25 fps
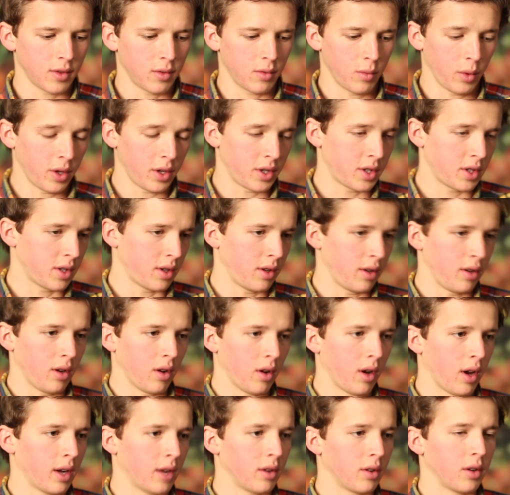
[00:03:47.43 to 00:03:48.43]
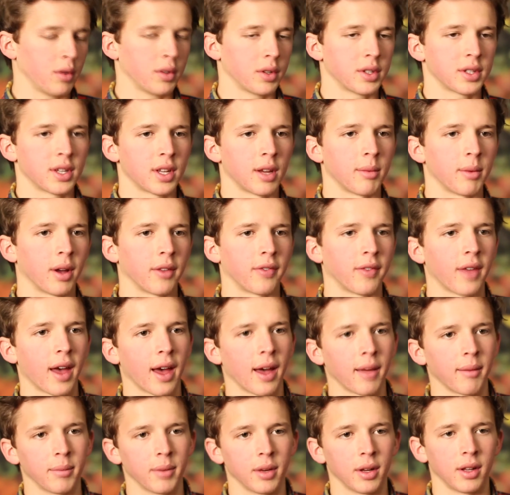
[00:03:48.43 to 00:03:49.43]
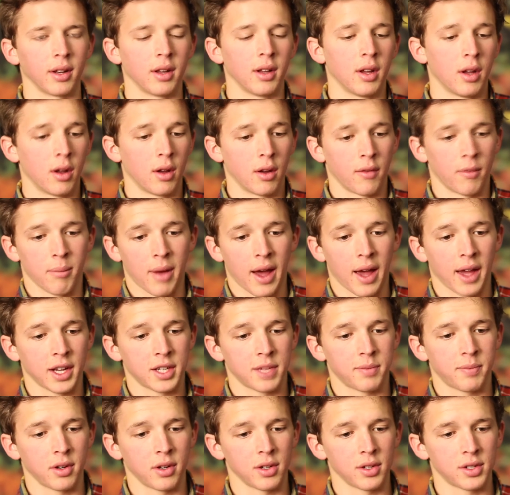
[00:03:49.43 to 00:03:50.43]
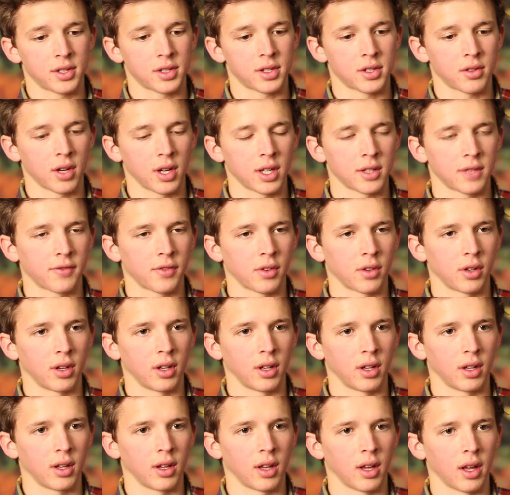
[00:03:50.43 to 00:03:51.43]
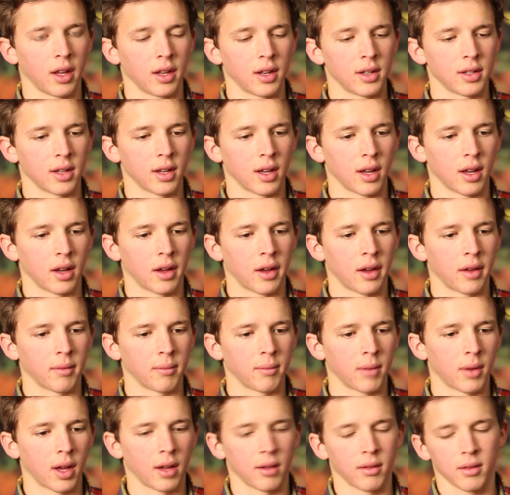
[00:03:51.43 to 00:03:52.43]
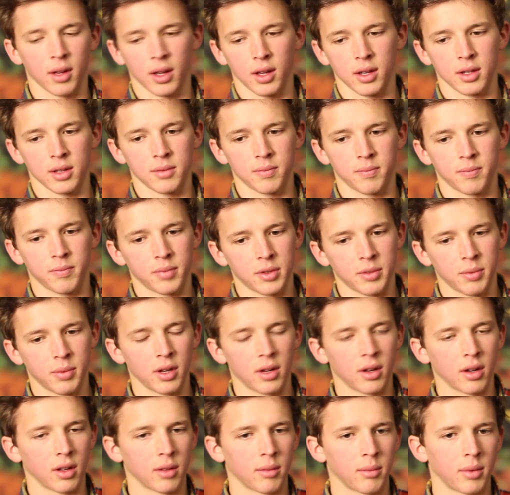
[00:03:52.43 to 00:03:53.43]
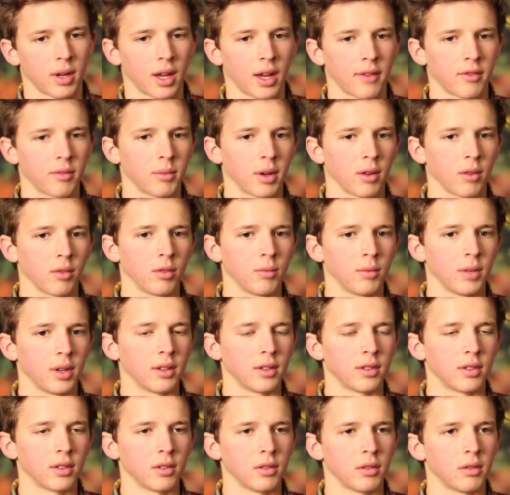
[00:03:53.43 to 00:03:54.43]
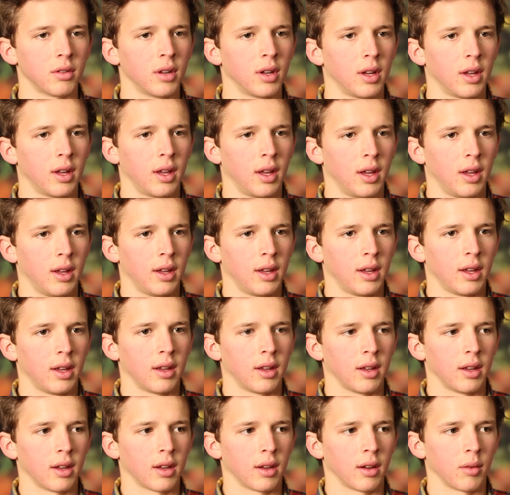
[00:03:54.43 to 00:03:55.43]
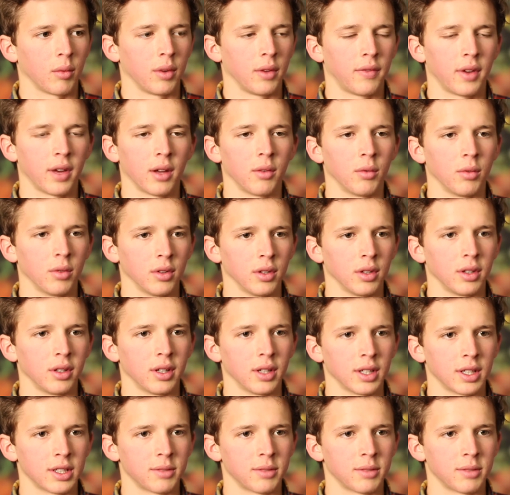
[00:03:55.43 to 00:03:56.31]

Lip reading: which, I don't know what to say about that, but my experience transferring, and I can speak on the behalf of my roommate too, we've had really good